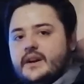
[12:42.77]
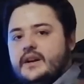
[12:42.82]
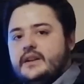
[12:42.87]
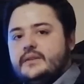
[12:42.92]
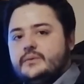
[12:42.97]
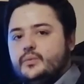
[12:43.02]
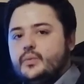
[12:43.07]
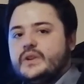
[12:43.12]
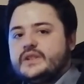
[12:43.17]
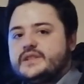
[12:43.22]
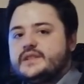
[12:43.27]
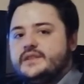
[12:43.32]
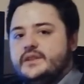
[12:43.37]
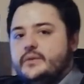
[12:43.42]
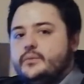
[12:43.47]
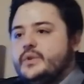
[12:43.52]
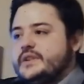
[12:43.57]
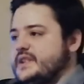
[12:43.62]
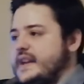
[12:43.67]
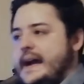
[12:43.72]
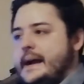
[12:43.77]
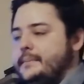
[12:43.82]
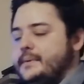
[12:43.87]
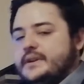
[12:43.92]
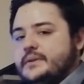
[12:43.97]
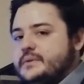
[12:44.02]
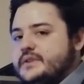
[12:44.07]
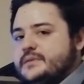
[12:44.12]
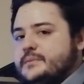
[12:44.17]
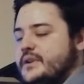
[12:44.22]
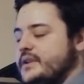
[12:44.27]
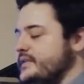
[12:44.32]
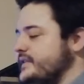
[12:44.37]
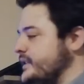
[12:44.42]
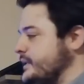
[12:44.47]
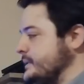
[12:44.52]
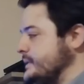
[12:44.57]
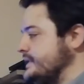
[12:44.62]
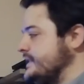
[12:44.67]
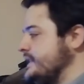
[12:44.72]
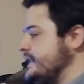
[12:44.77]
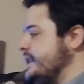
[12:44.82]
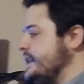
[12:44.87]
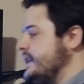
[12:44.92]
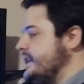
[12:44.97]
on what's happening with smartphones.